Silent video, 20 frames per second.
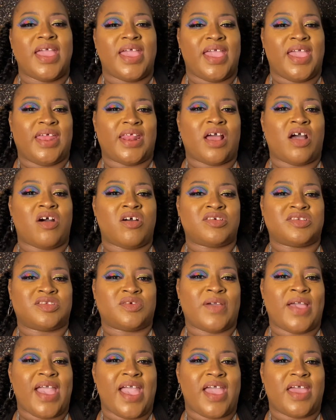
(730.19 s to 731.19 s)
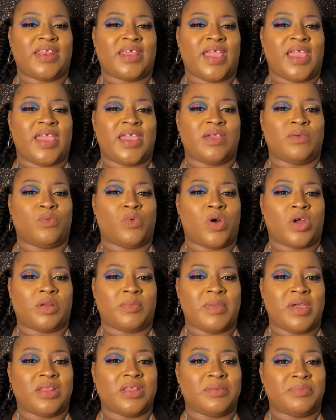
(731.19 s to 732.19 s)
and I also had a
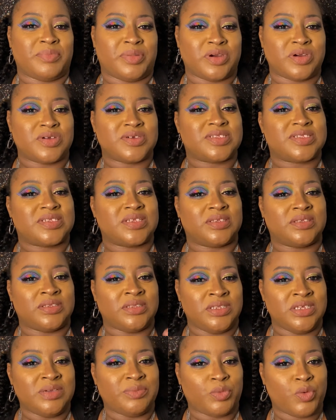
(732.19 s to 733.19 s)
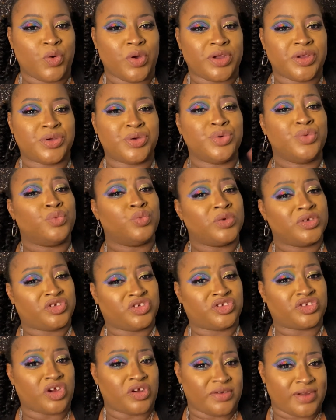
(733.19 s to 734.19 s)
Watermelon Burst lip oil,
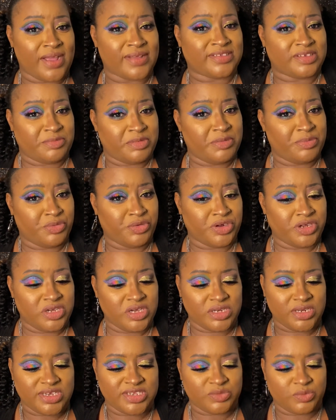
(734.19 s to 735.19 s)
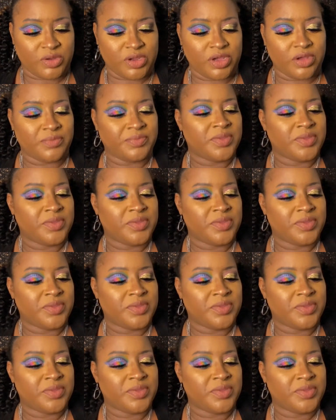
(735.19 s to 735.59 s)
which turned out to be pretty good as well.